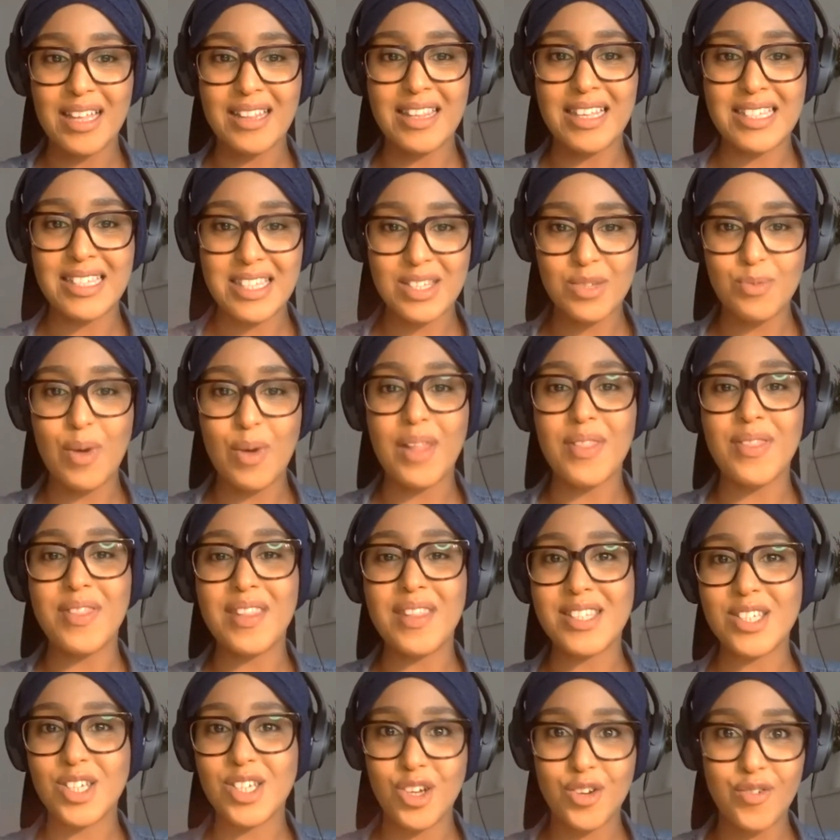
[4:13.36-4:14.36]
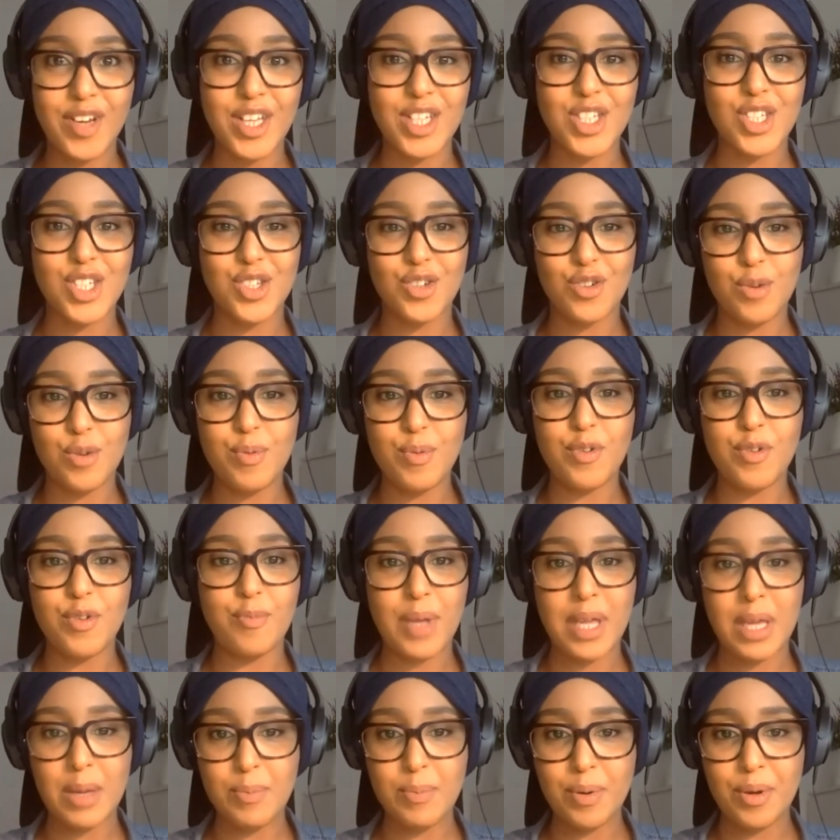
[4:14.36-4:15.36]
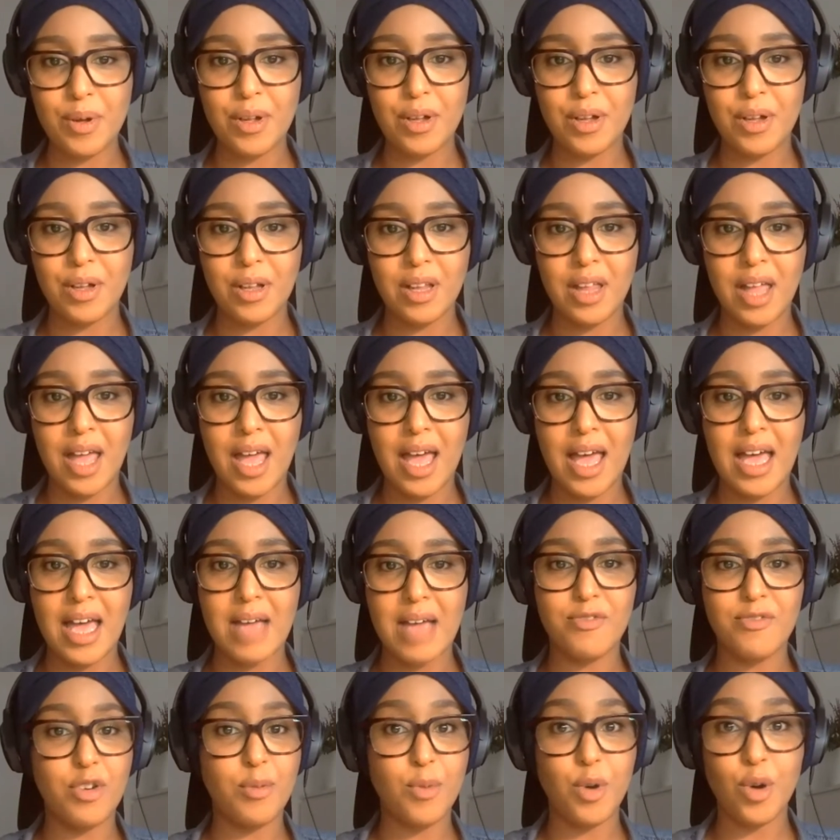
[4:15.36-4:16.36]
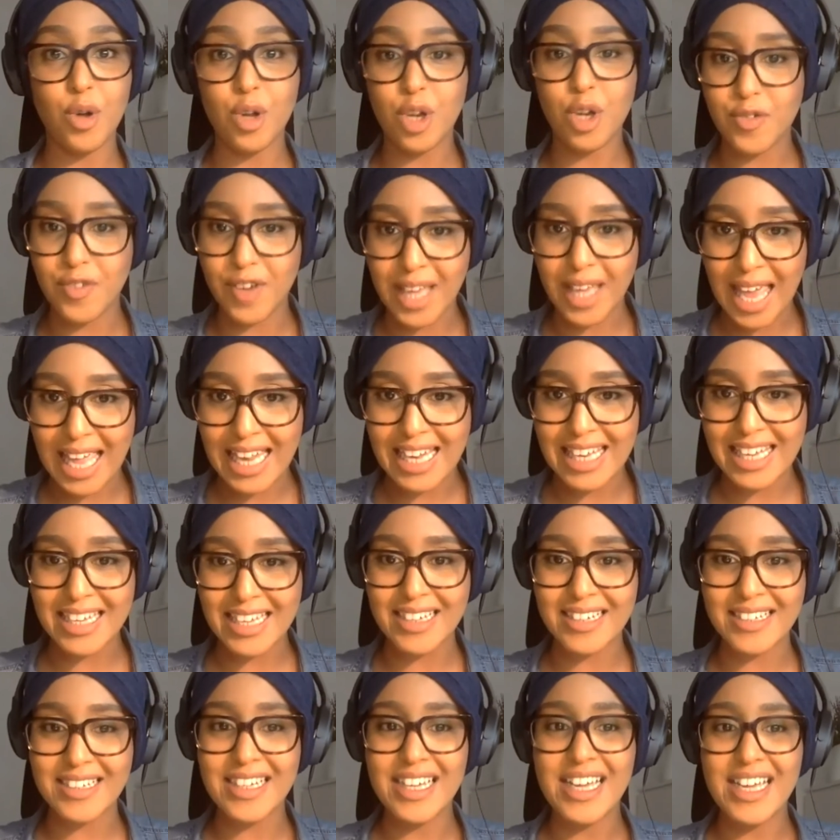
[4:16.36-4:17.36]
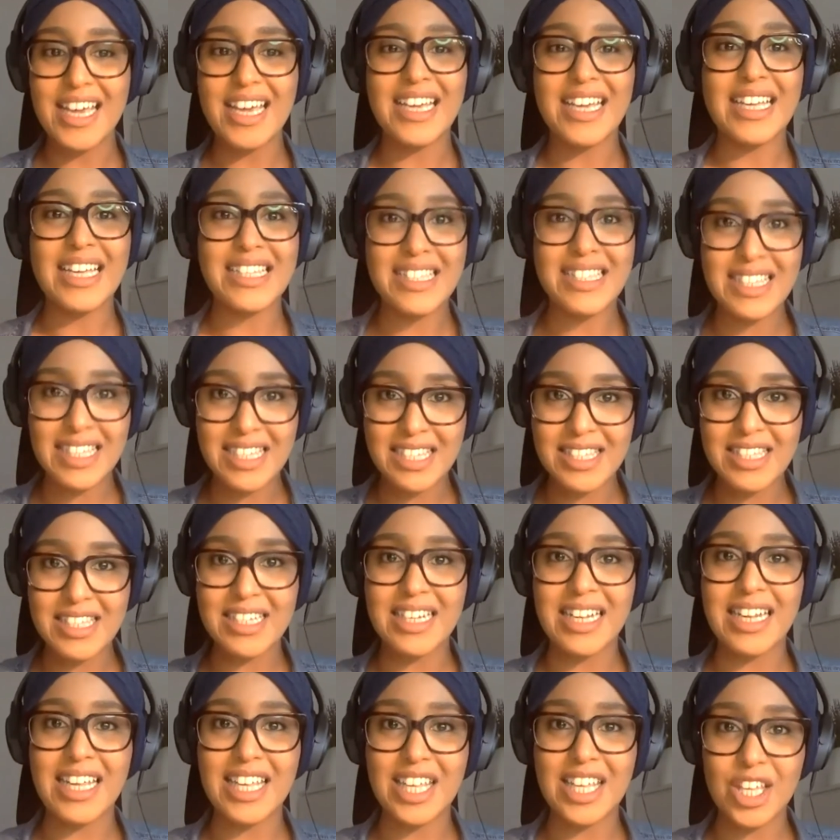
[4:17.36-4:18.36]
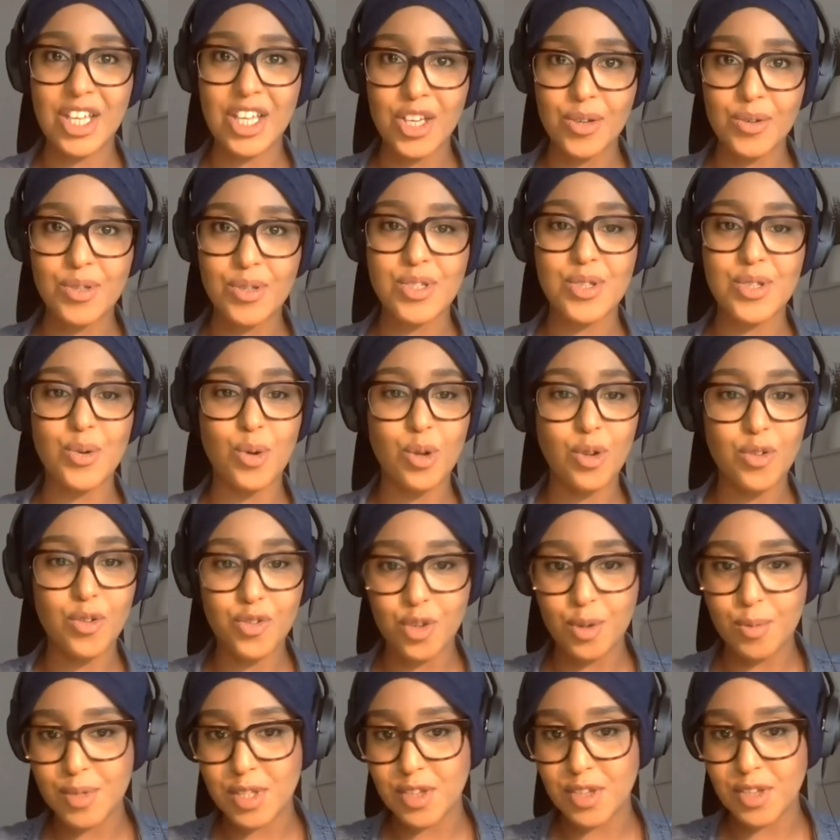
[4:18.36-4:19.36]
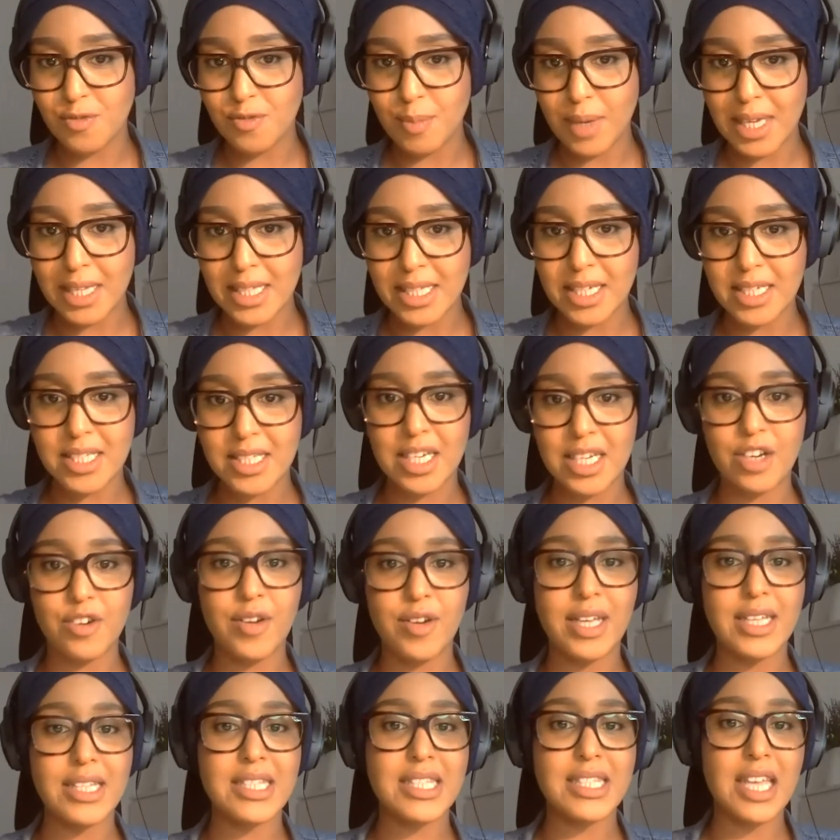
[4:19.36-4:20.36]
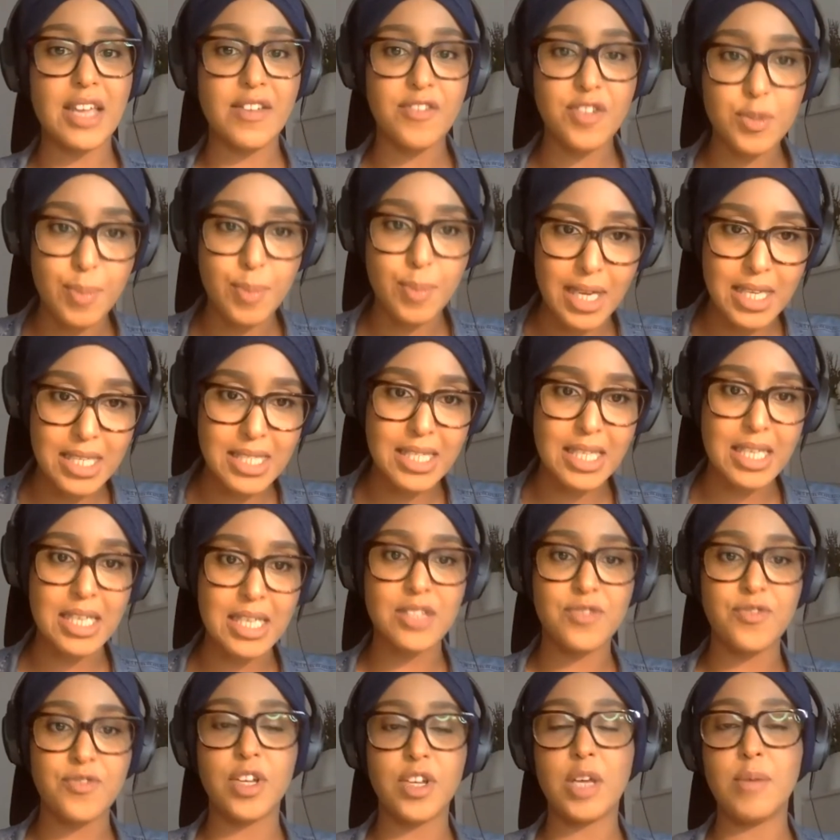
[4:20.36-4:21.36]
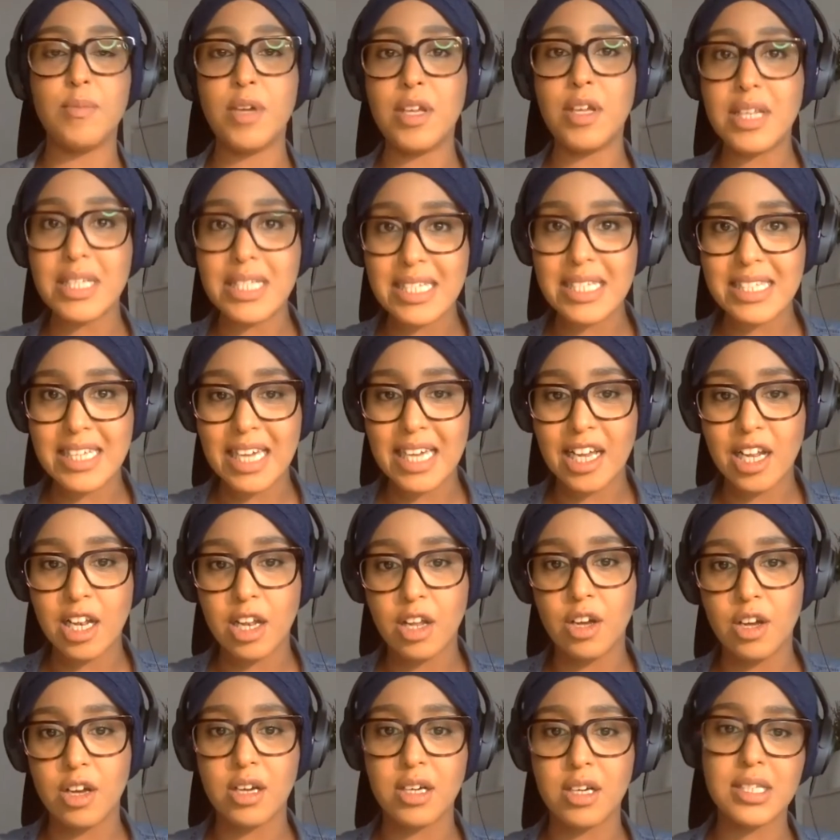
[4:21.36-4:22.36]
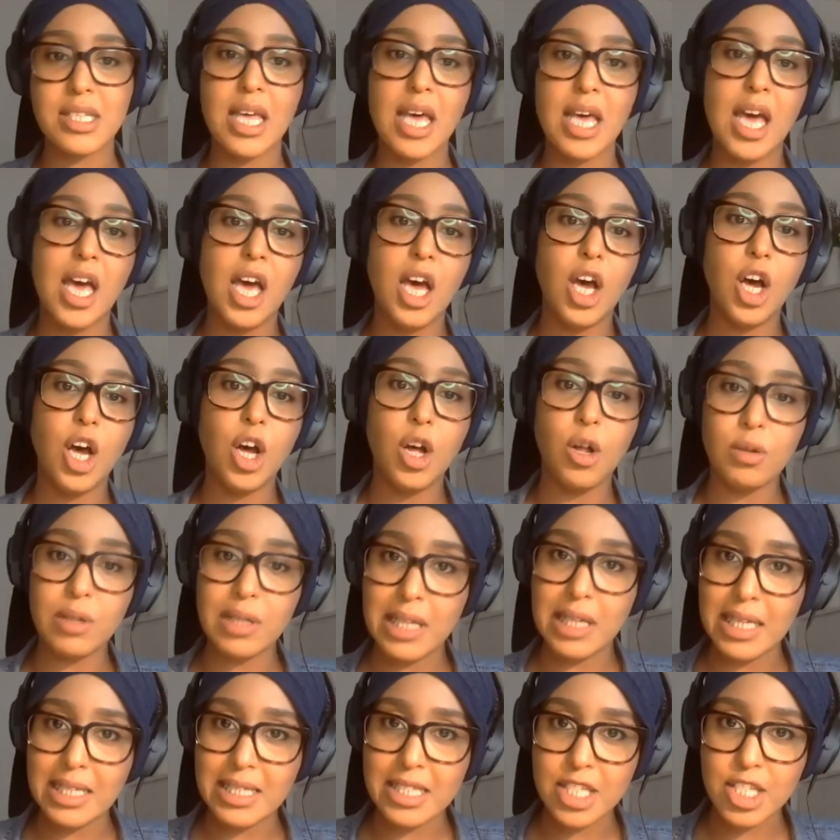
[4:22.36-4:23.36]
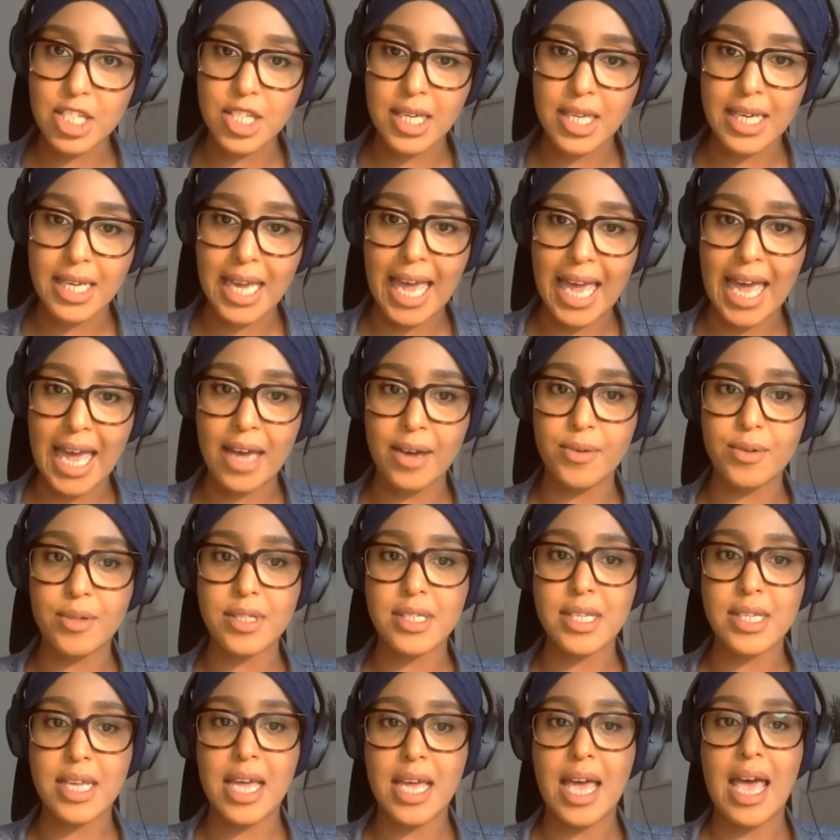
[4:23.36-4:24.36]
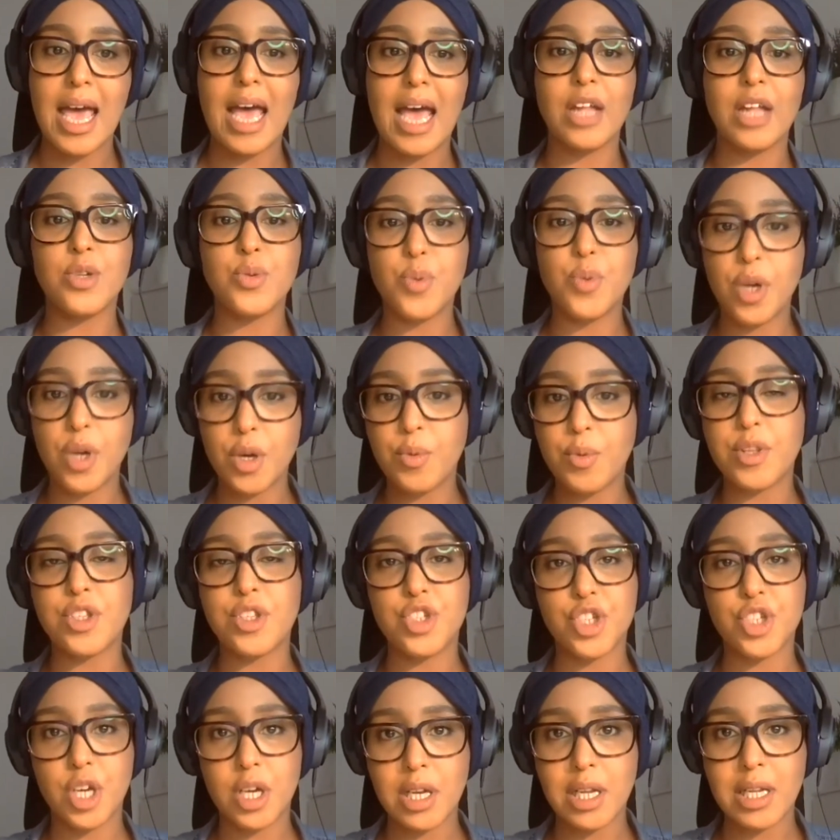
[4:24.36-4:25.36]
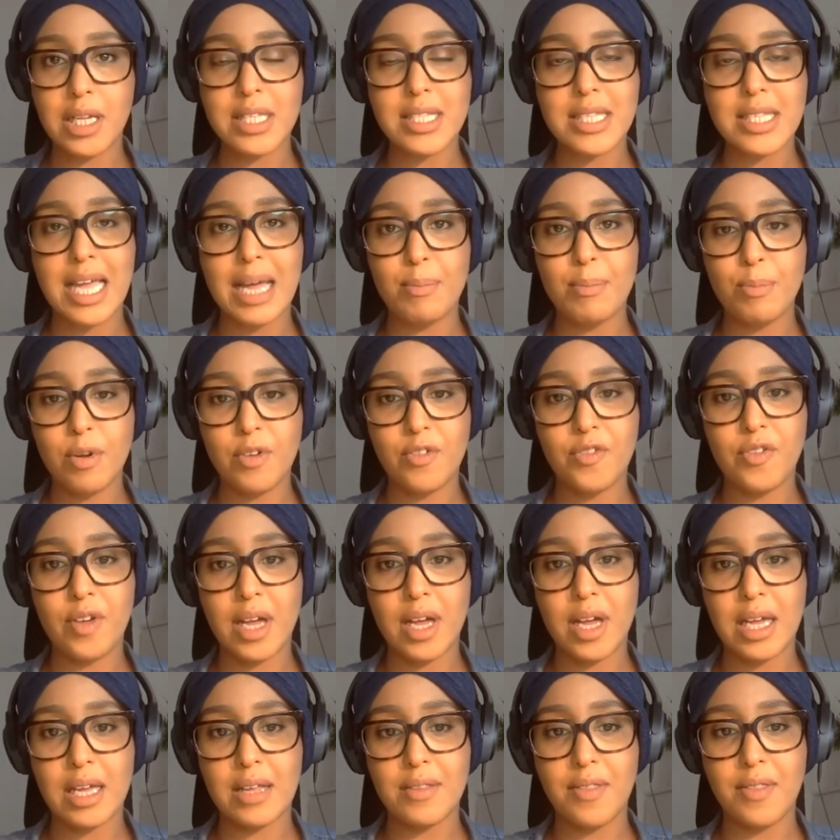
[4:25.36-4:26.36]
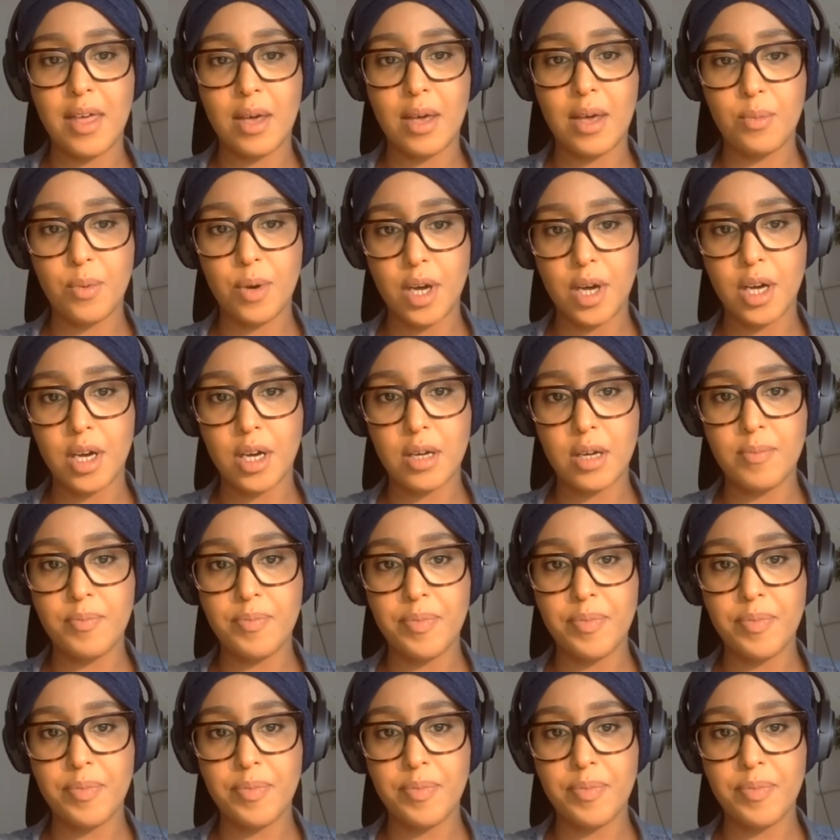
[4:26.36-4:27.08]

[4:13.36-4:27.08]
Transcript: this is when this courageous group of people from all over Kenya consistently used all forms of media to create safe spaces for community dialogues, hold leaders to account, and work with journalists to amplify their work.